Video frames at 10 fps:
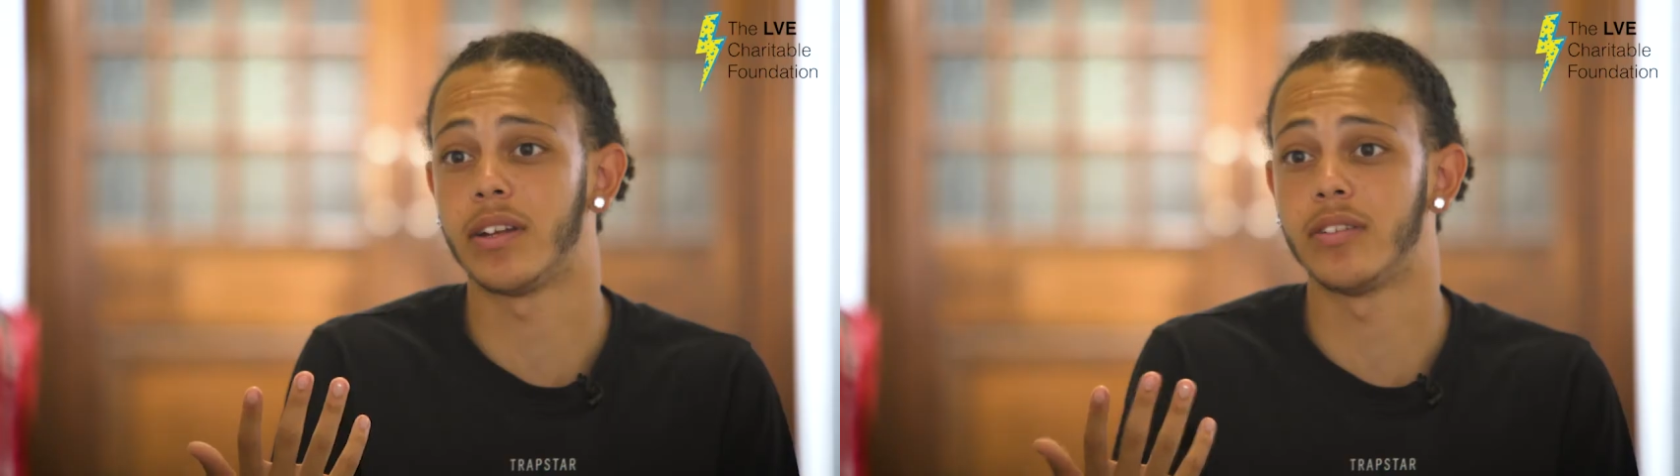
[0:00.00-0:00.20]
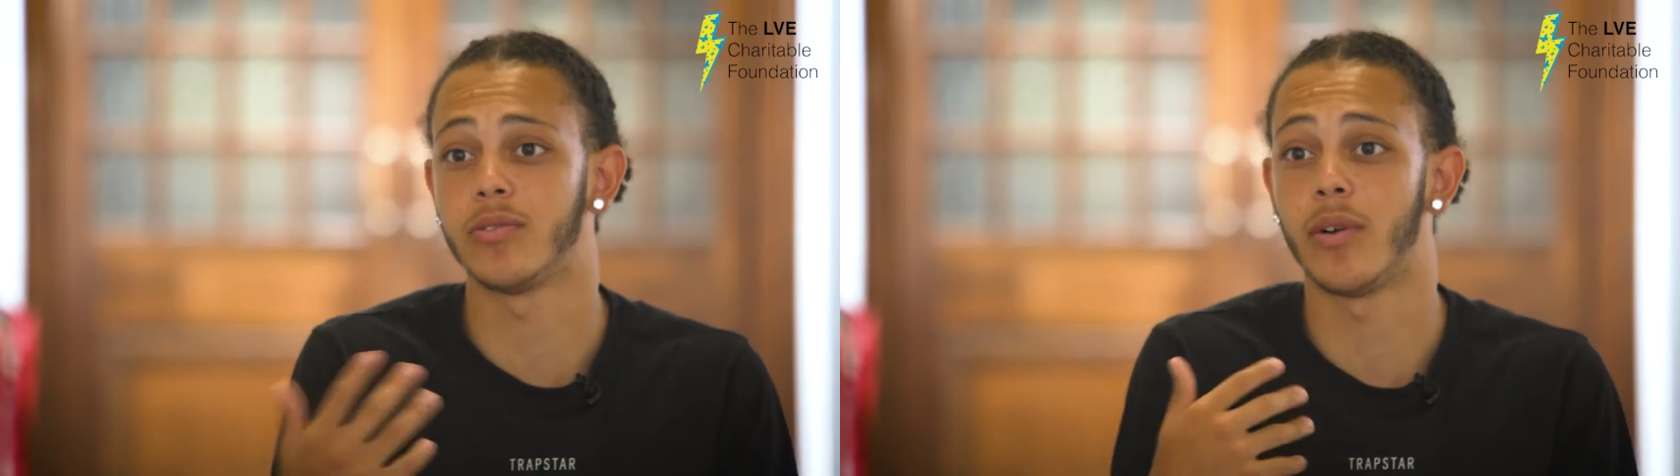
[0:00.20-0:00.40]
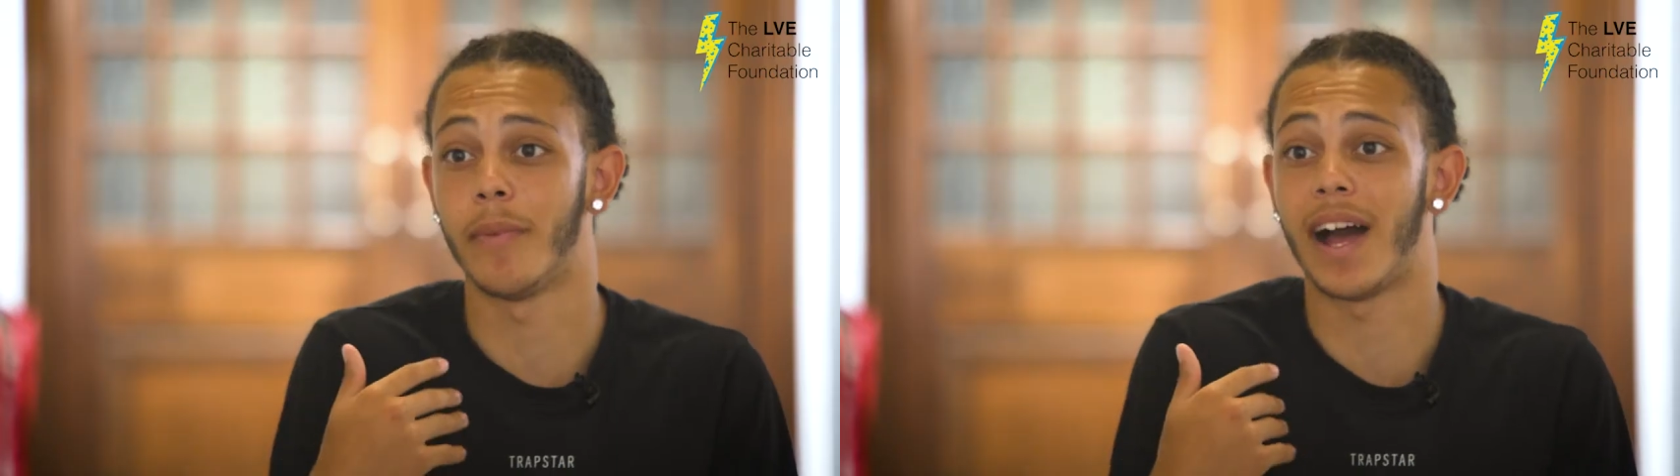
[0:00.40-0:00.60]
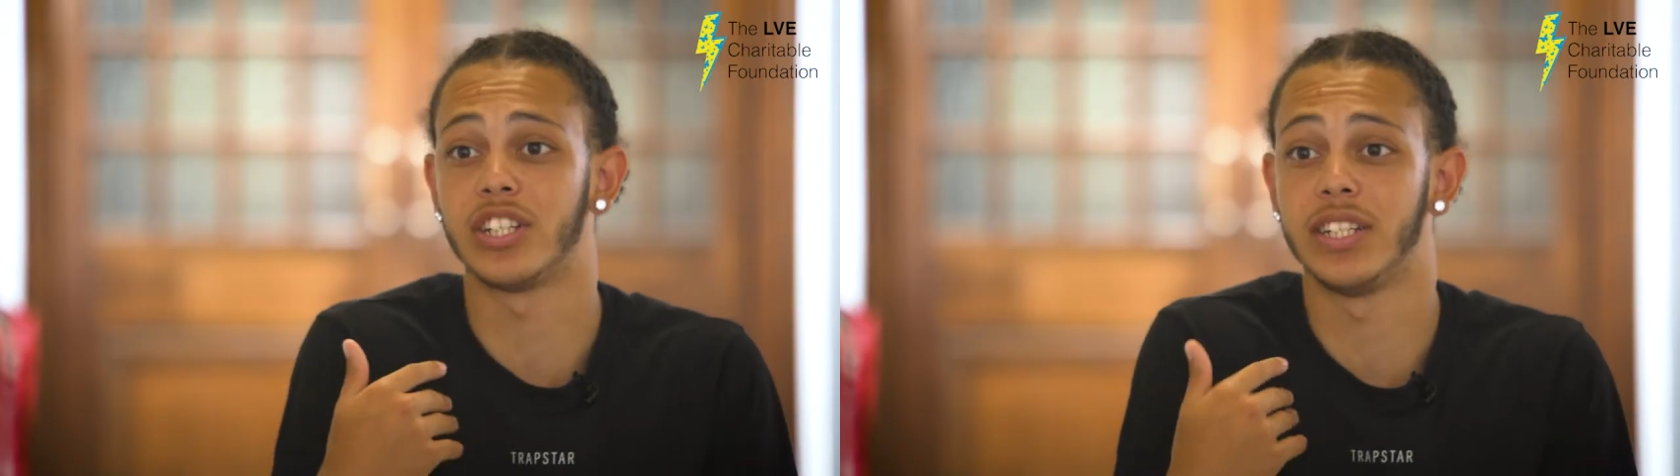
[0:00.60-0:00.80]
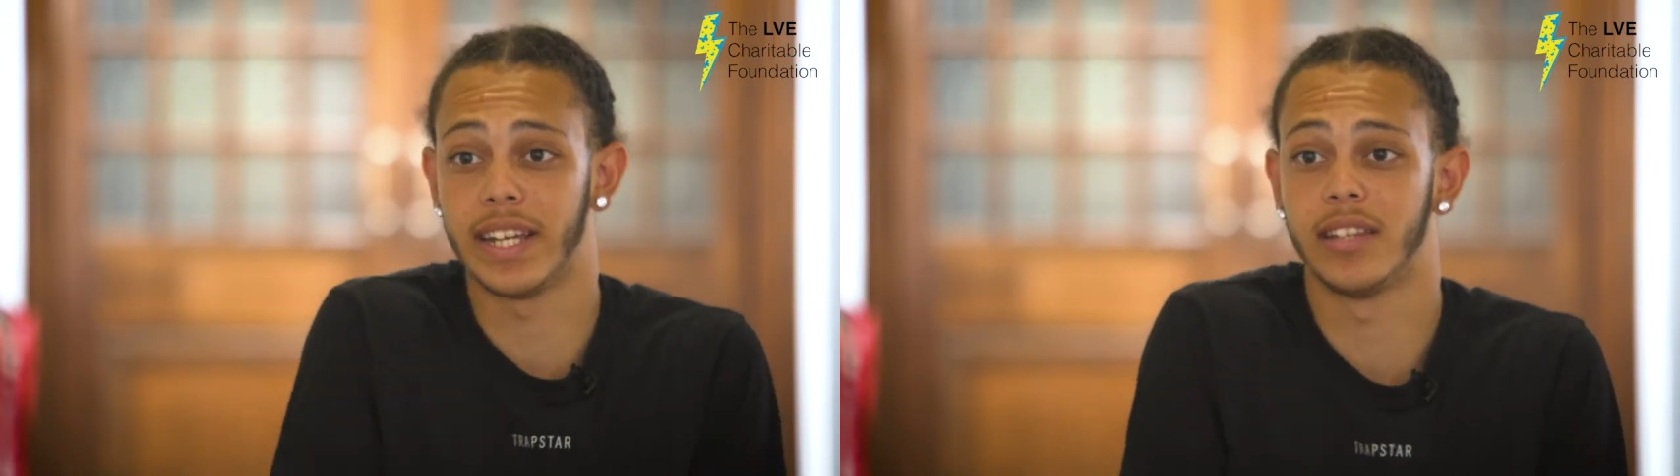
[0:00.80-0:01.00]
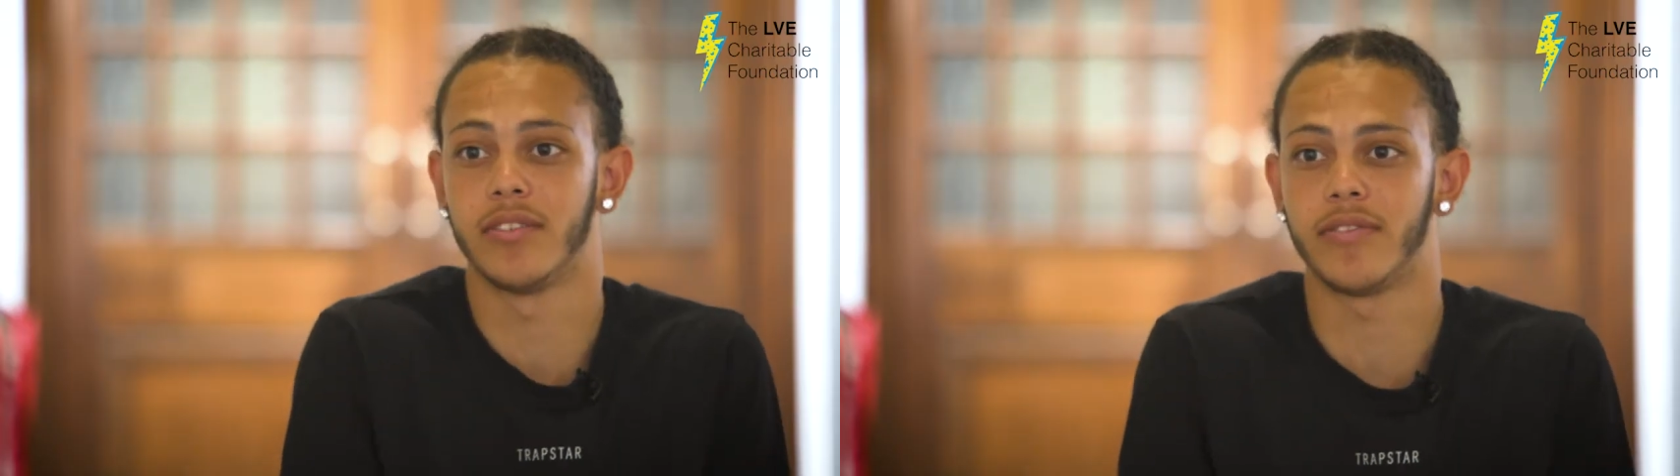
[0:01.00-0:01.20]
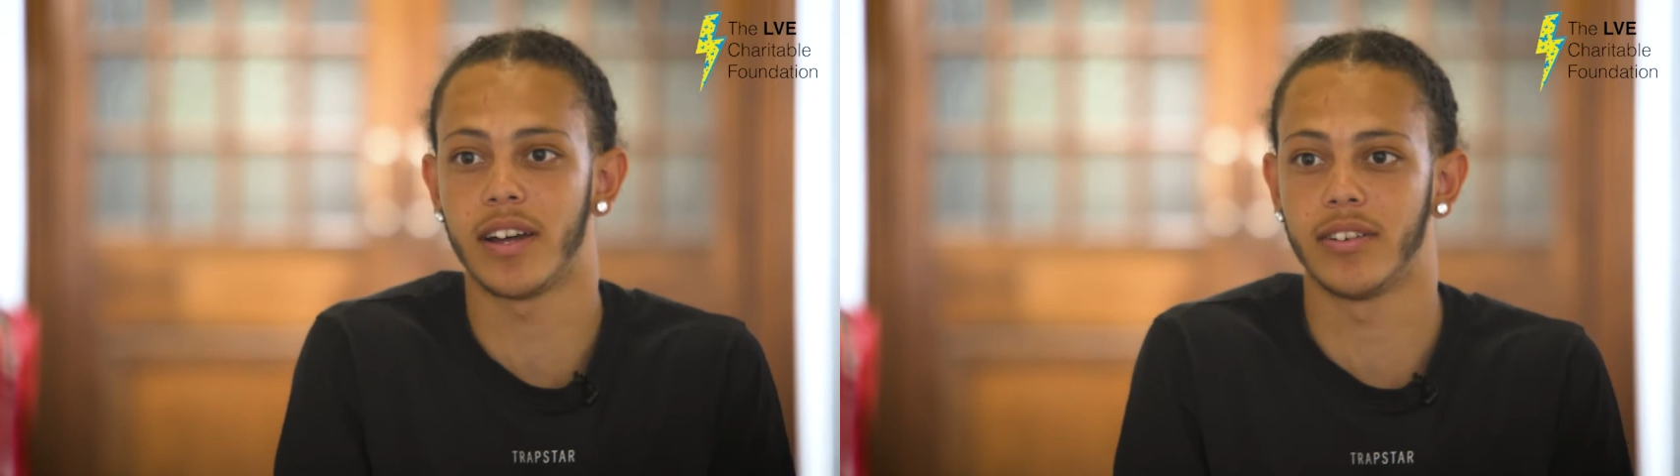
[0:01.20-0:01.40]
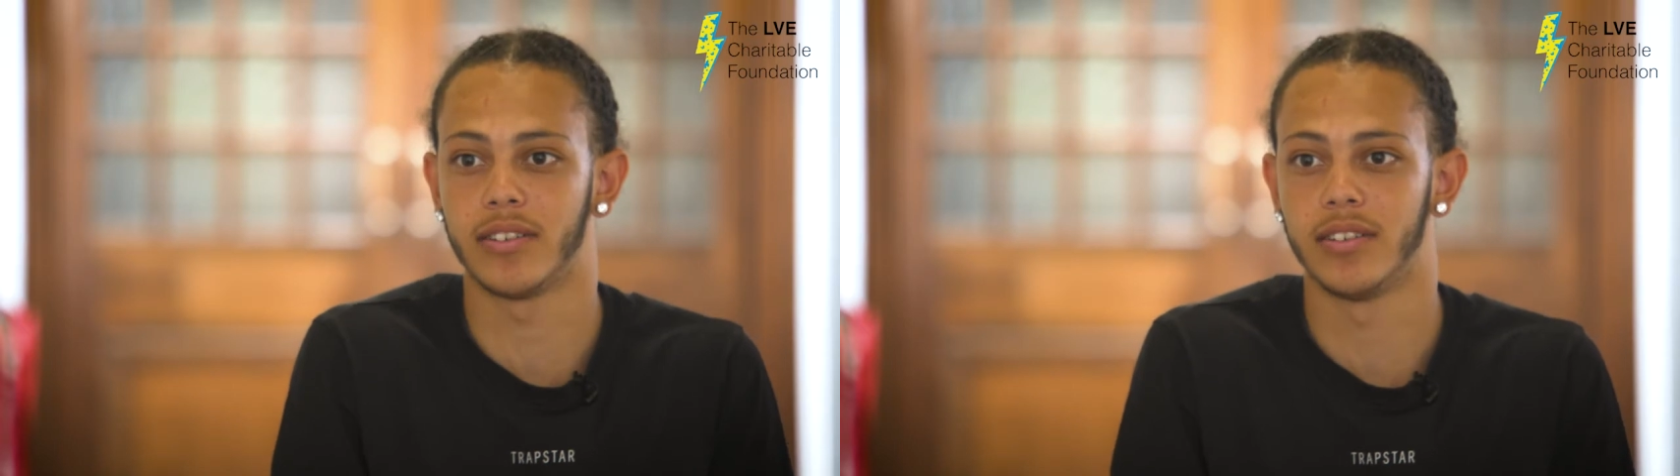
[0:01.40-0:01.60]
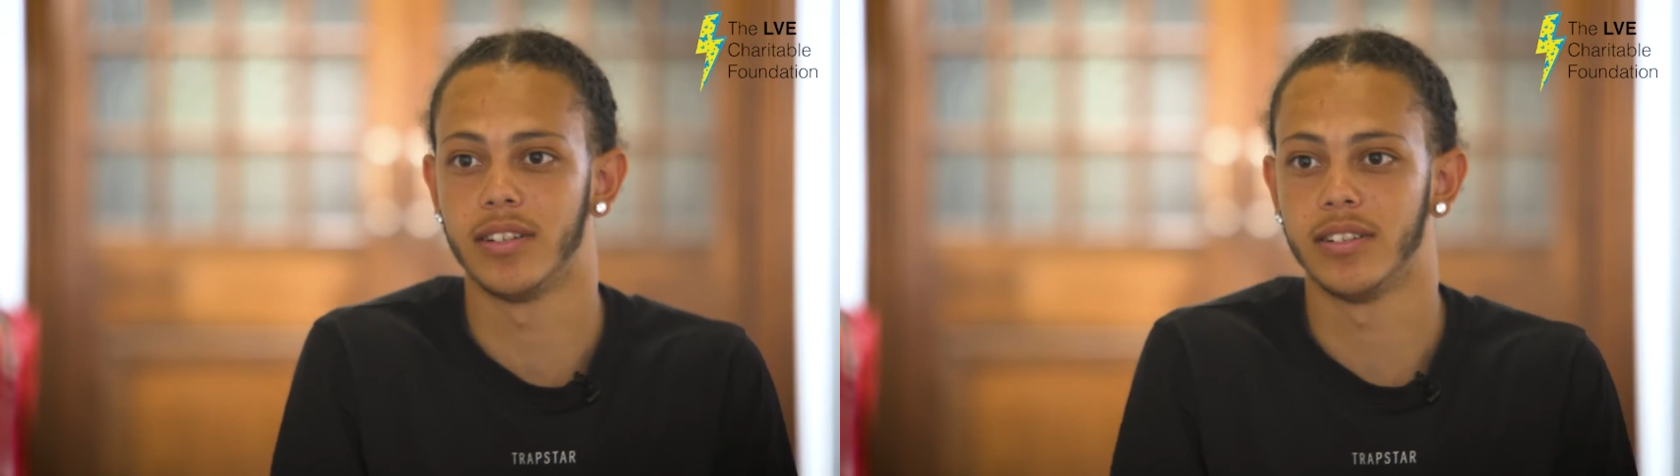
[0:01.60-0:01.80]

that until I'm actually in the fire.